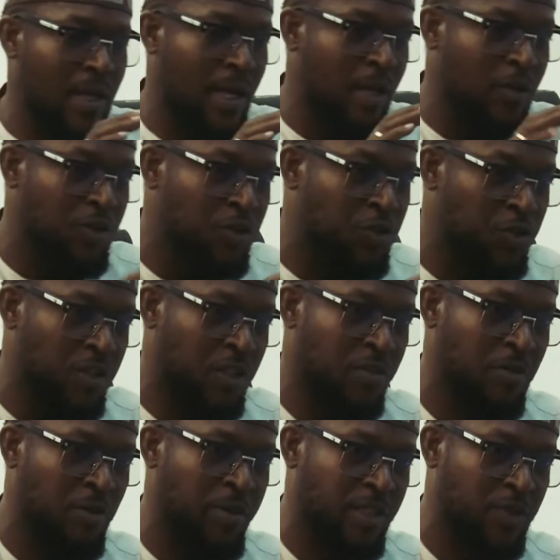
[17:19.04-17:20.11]
I'll just
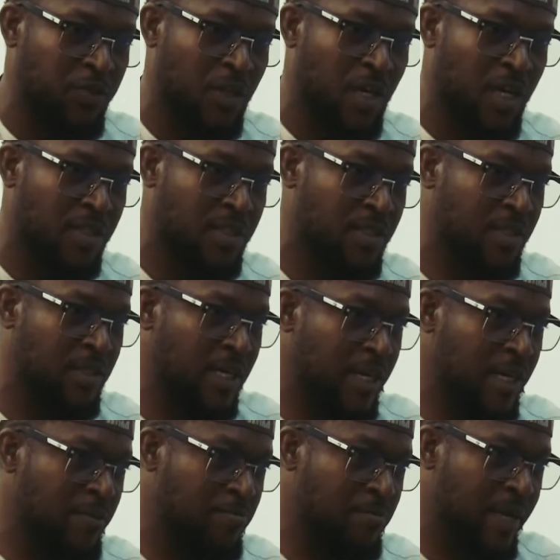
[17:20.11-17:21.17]
reserve the best for last
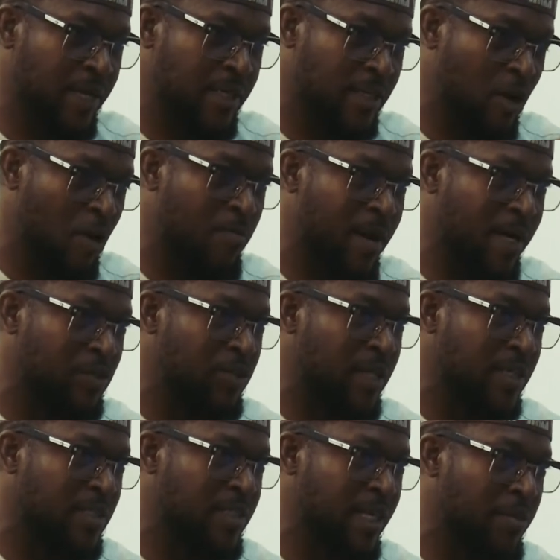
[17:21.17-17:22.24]
and come back to
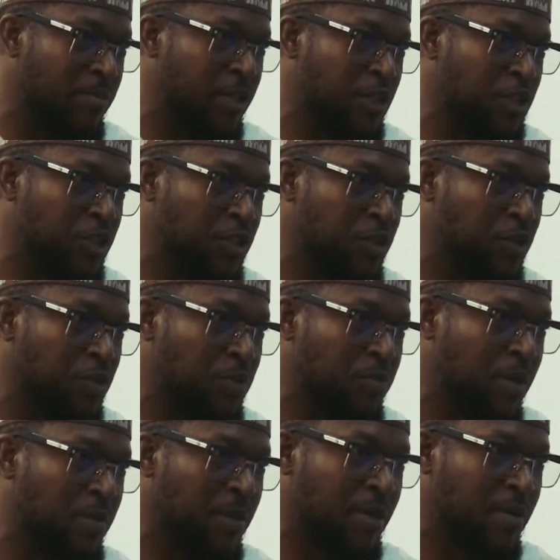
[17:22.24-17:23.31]
that same issue
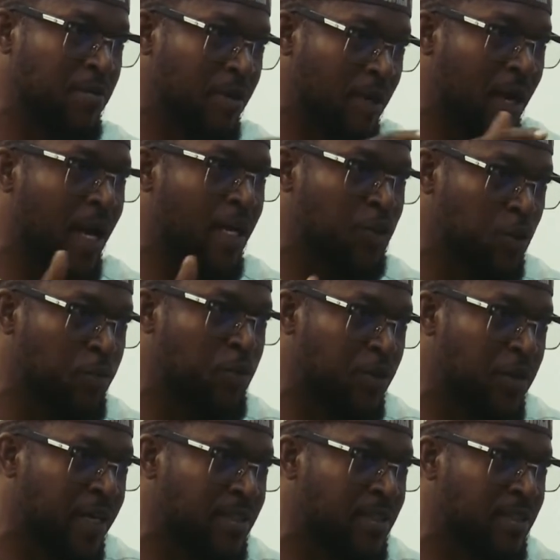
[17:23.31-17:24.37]
maybe as we
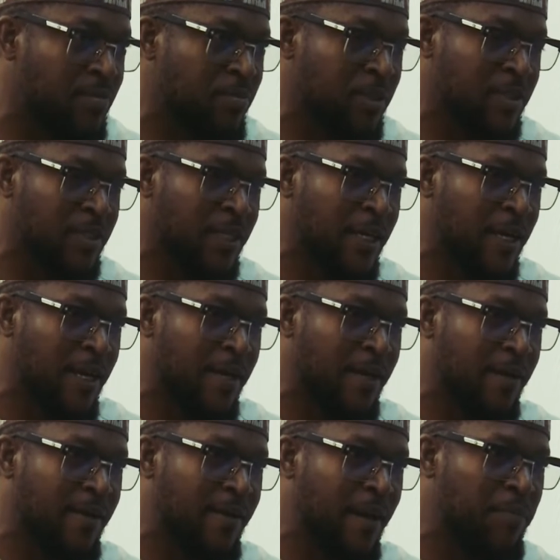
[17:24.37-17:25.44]
progress. But
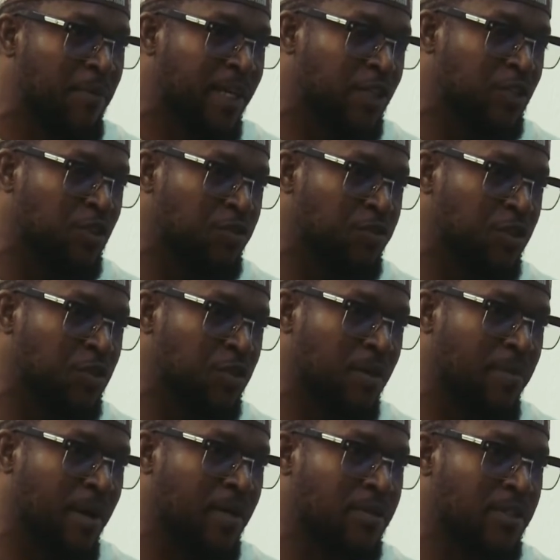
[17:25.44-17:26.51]
let me get your views
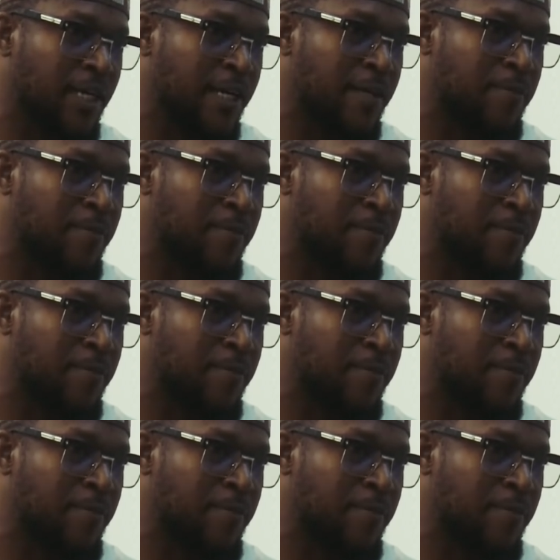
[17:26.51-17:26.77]
about